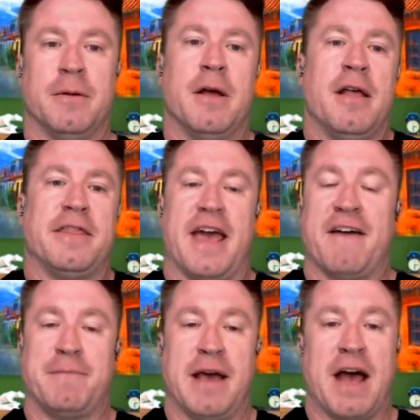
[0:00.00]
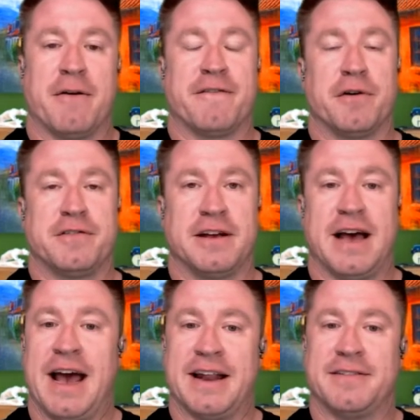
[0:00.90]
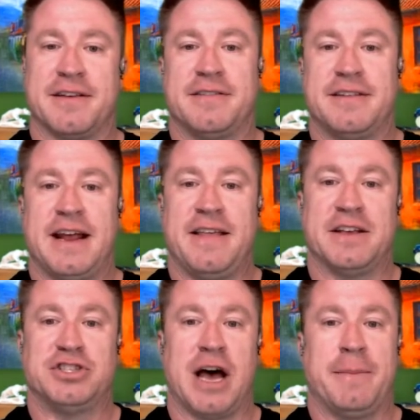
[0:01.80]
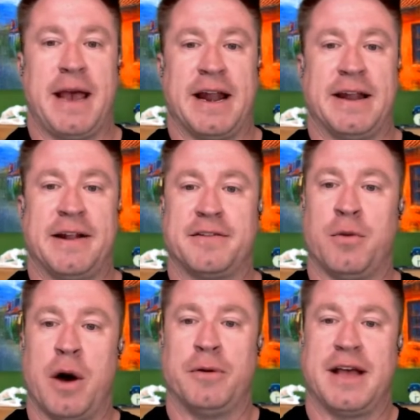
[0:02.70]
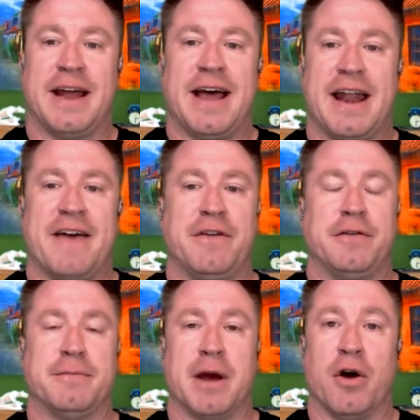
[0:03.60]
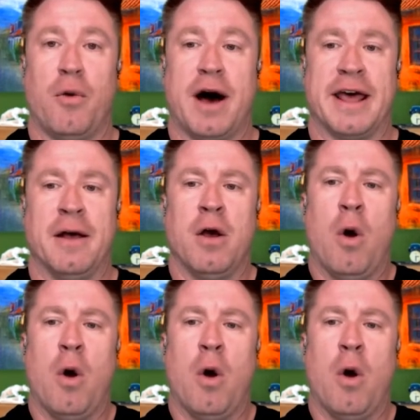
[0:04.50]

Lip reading: The FBI refers to guidance stating that job candidates, quote, cannot have used marijuana